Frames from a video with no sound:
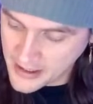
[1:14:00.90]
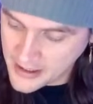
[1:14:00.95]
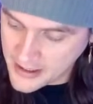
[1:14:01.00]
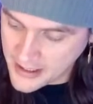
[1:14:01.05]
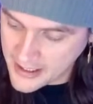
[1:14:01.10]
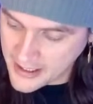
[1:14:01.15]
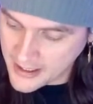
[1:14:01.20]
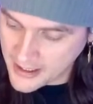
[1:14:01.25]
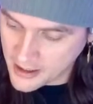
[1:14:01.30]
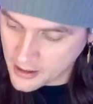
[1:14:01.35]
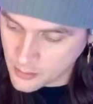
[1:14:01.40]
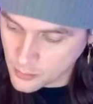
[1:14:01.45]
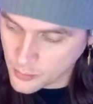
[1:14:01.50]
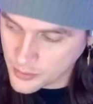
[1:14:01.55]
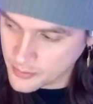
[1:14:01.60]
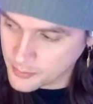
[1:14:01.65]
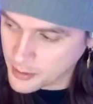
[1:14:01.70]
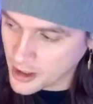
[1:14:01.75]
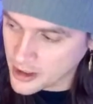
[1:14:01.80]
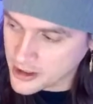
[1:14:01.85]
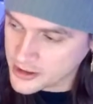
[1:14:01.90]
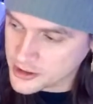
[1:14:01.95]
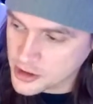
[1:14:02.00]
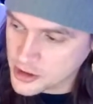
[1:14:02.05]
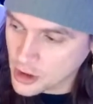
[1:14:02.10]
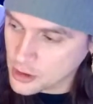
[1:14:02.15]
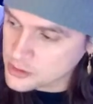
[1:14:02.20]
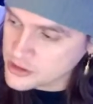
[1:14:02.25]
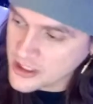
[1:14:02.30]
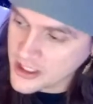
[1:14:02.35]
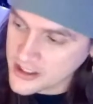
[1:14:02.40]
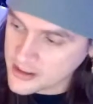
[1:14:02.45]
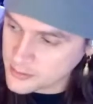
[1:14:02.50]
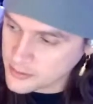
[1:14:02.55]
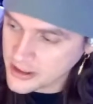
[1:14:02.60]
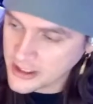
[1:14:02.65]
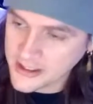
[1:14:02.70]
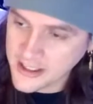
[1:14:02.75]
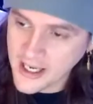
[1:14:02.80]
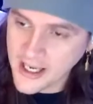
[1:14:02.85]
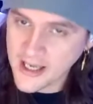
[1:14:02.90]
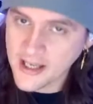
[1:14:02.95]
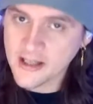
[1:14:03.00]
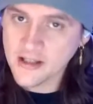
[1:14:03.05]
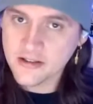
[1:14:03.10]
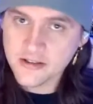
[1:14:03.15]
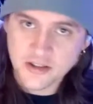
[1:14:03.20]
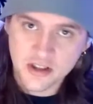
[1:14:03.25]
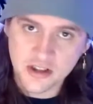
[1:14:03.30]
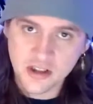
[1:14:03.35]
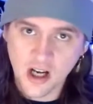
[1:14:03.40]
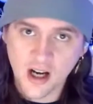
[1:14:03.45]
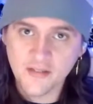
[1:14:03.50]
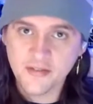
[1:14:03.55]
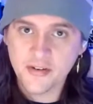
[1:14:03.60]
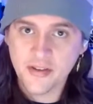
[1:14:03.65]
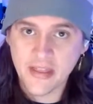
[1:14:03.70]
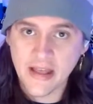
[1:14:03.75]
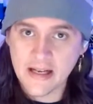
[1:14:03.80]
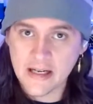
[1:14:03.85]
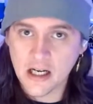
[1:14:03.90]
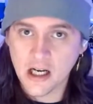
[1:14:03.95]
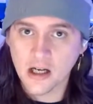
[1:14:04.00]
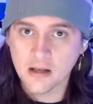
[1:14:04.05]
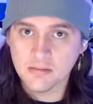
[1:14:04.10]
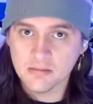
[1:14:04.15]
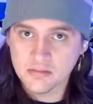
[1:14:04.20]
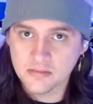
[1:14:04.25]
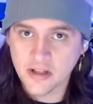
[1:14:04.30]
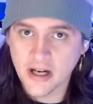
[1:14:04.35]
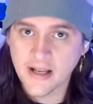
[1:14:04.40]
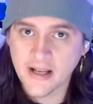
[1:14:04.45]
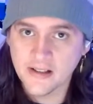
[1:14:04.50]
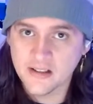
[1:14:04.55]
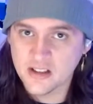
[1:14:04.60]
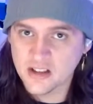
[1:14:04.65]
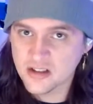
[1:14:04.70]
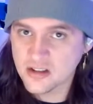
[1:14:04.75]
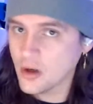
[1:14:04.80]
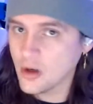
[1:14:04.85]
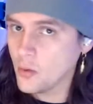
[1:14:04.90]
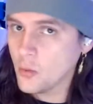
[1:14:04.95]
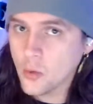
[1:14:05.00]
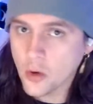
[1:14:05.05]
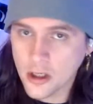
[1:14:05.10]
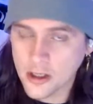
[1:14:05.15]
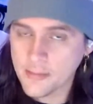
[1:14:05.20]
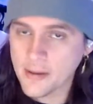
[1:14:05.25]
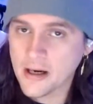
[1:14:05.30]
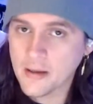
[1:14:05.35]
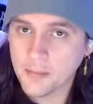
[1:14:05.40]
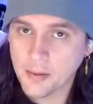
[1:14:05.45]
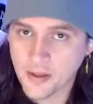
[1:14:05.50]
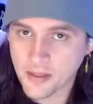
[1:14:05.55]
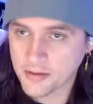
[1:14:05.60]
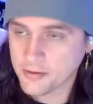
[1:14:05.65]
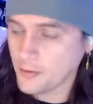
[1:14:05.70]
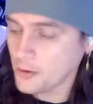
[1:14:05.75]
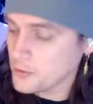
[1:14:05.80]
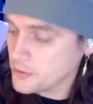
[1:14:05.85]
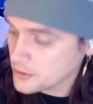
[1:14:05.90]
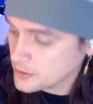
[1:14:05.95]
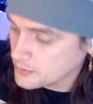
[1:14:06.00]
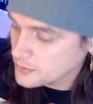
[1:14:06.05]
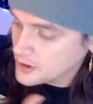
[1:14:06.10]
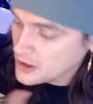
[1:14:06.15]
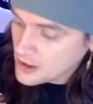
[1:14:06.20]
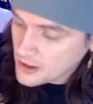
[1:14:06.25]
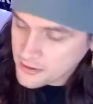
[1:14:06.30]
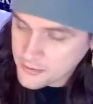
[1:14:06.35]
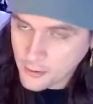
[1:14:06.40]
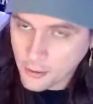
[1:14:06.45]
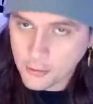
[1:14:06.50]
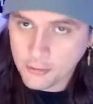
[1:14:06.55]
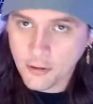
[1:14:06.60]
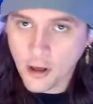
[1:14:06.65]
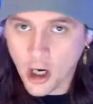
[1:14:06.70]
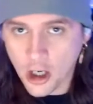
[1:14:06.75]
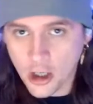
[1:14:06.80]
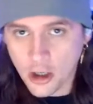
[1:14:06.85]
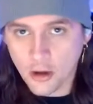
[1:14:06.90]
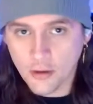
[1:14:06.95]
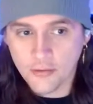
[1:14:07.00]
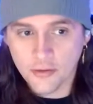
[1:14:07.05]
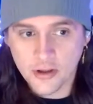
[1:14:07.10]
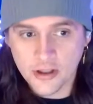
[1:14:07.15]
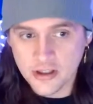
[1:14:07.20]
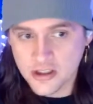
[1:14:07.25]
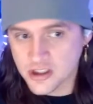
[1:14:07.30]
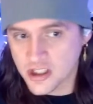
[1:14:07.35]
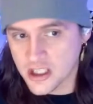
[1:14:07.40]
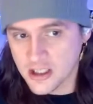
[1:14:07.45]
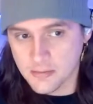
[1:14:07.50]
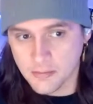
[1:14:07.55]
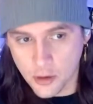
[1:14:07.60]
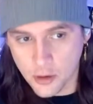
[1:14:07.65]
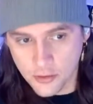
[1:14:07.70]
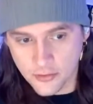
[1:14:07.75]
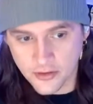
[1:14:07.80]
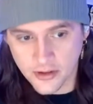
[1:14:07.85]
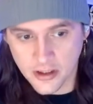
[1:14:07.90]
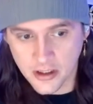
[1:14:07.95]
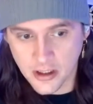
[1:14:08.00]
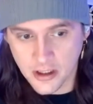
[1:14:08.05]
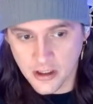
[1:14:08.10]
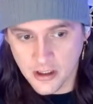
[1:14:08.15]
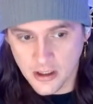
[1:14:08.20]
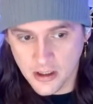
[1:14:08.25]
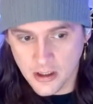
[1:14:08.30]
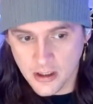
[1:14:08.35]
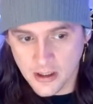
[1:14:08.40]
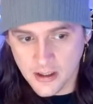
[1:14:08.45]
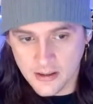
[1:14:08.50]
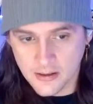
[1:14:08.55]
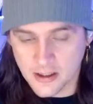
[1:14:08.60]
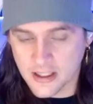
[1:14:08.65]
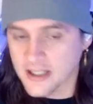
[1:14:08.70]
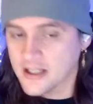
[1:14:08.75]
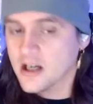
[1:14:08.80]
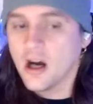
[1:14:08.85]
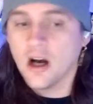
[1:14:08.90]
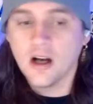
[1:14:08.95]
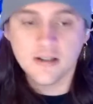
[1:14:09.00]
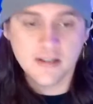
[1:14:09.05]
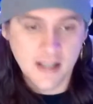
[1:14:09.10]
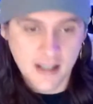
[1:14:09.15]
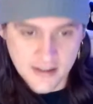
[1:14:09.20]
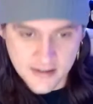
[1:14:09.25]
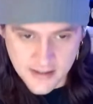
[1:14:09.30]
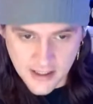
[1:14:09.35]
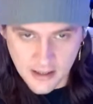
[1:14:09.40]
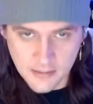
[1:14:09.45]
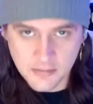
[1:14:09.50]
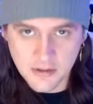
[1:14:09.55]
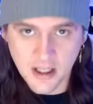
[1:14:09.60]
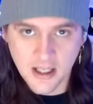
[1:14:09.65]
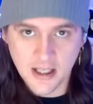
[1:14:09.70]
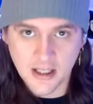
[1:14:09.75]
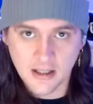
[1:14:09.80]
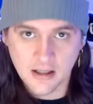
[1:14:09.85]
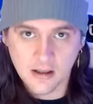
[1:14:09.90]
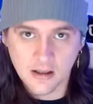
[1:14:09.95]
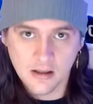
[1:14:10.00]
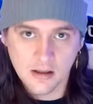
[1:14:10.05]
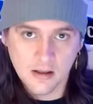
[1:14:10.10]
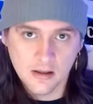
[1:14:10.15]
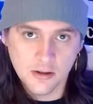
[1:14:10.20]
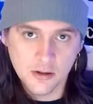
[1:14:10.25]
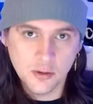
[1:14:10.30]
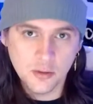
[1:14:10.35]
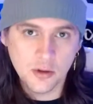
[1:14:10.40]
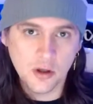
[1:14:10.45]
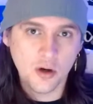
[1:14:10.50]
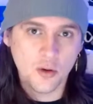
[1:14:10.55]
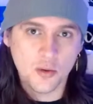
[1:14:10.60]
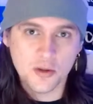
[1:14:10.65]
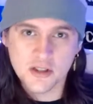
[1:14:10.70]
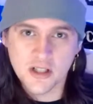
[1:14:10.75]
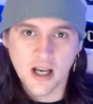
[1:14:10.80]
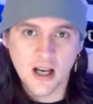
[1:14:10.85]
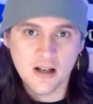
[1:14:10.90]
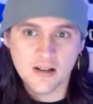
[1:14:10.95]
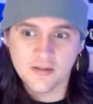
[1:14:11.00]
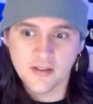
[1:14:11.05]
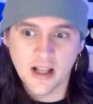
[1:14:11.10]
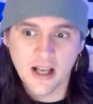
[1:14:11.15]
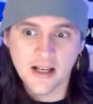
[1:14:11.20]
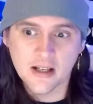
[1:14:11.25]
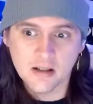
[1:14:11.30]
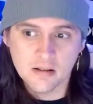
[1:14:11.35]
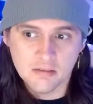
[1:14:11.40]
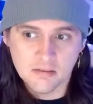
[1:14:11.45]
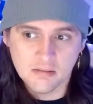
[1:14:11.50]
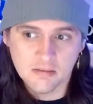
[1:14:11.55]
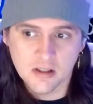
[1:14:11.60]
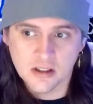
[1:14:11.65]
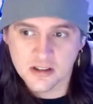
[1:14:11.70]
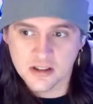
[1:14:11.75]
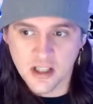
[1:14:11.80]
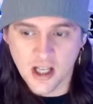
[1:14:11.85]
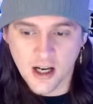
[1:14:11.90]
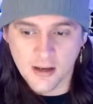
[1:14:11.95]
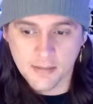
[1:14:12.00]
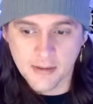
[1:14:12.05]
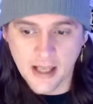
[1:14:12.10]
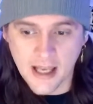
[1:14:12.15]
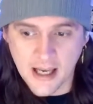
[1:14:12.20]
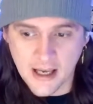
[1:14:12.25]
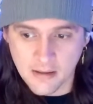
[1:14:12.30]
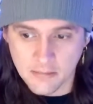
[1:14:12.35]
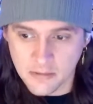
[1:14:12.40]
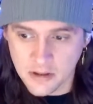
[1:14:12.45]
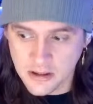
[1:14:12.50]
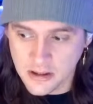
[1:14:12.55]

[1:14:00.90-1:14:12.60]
And we brought in Jose, and we're like, hey, just cover that up, right? Just don't worry about it. Throw a rug over it and just keep moving. Get Conte, same thing. Nuno was kind of like a stopgap.